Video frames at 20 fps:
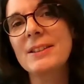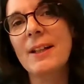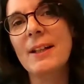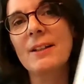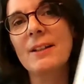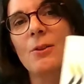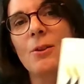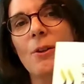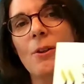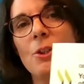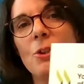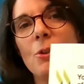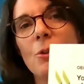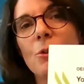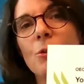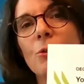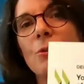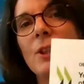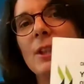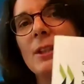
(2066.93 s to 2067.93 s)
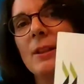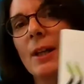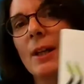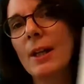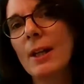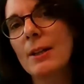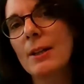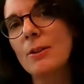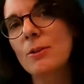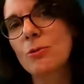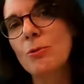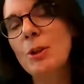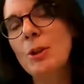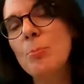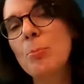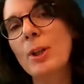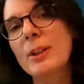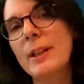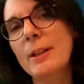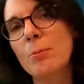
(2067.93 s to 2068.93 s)
I encourage you to read this
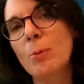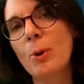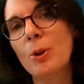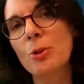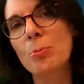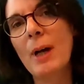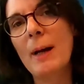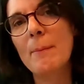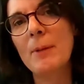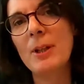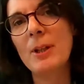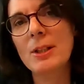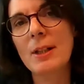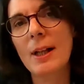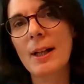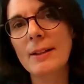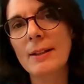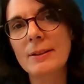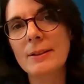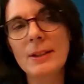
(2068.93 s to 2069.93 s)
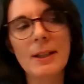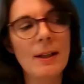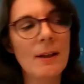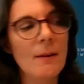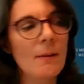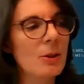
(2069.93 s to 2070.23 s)
report that was published last year,